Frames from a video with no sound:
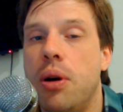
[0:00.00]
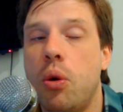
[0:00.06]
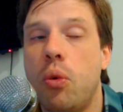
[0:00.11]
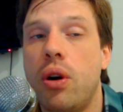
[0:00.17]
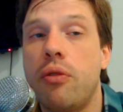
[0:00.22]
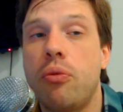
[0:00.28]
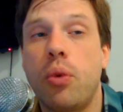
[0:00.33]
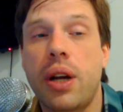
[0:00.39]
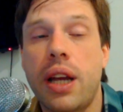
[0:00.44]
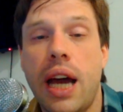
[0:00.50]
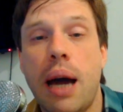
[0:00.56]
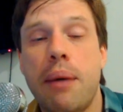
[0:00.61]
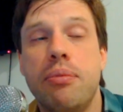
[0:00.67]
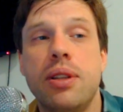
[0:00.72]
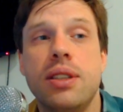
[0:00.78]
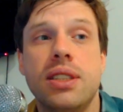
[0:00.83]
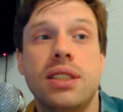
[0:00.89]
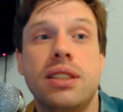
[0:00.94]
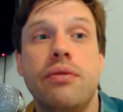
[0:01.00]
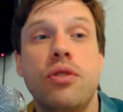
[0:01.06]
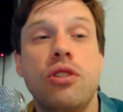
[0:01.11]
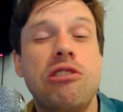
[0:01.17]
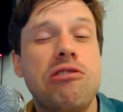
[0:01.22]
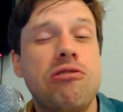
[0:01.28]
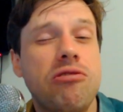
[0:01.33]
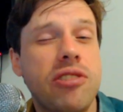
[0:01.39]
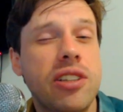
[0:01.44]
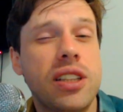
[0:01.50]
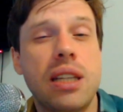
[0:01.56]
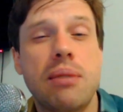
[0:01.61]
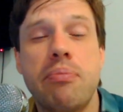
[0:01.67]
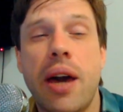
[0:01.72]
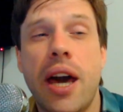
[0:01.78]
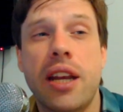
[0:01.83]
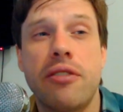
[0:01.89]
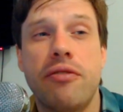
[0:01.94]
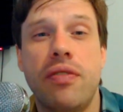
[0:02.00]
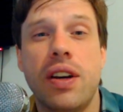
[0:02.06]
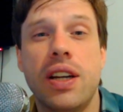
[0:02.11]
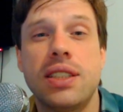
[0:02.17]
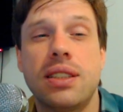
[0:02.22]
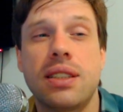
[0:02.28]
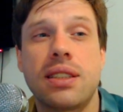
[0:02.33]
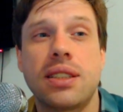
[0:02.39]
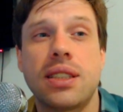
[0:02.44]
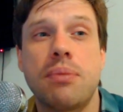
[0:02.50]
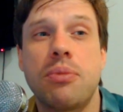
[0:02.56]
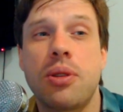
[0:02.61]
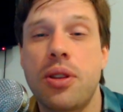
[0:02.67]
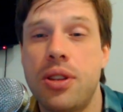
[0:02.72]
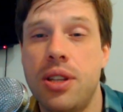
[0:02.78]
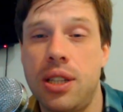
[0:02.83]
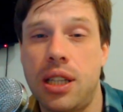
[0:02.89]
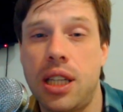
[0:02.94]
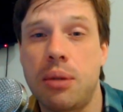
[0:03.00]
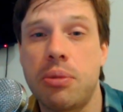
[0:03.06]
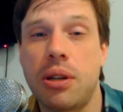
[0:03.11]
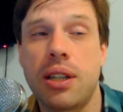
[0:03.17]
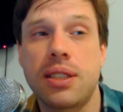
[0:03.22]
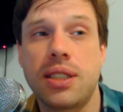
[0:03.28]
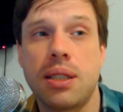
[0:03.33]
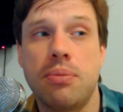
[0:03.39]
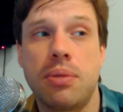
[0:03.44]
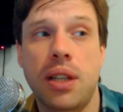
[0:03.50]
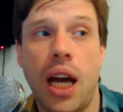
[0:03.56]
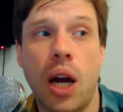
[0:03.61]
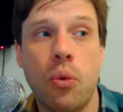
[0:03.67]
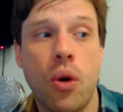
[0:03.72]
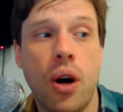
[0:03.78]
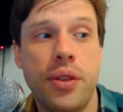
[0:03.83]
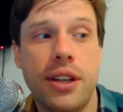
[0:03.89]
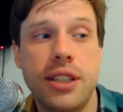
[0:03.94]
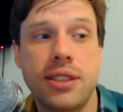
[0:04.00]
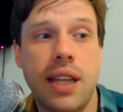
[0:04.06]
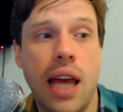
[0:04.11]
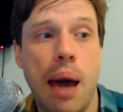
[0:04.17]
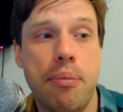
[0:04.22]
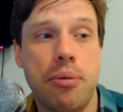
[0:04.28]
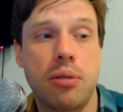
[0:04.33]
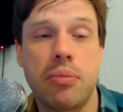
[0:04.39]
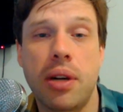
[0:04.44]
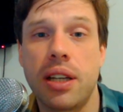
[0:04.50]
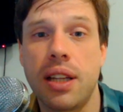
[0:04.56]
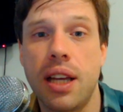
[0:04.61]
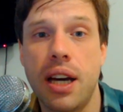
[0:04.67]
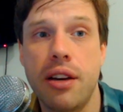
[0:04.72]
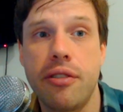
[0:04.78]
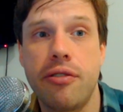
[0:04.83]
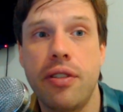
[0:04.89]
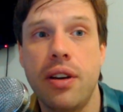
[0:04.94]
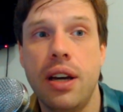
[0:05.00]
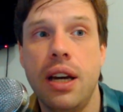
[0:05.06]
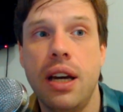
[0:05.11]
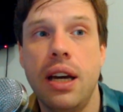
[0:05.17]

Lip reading: what happens is, if you're really manifesting something, thinking about something, I want this to happen in my life,